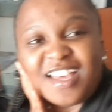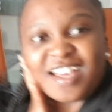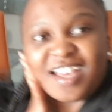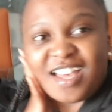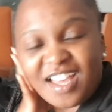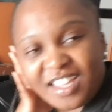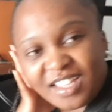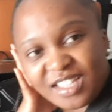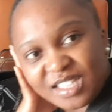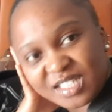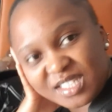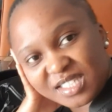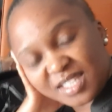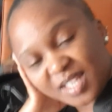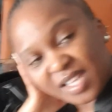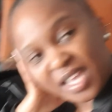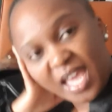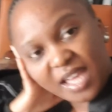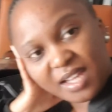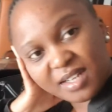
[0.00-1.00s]
Her
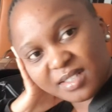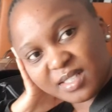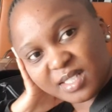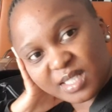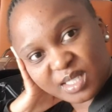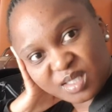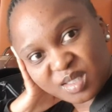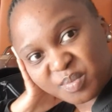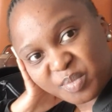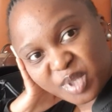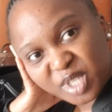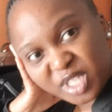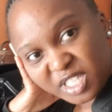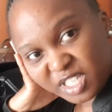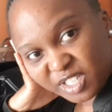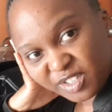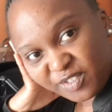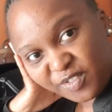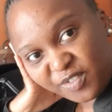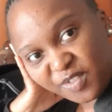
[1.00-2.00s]
Insta handle is
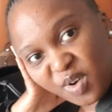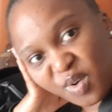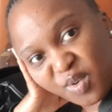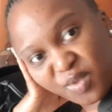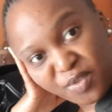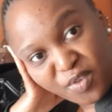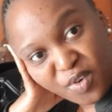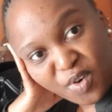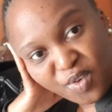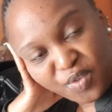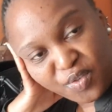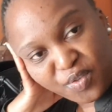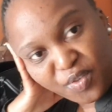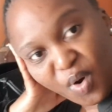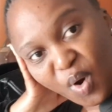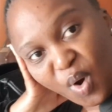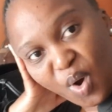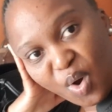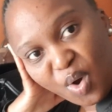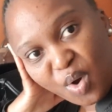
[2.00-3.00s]

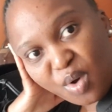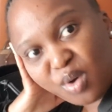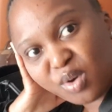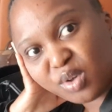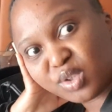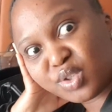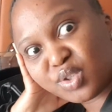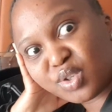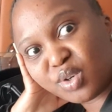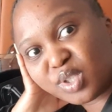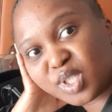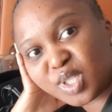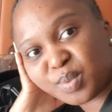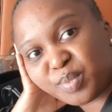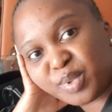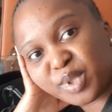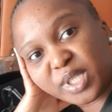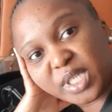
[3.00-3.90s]
Pookie444. So it's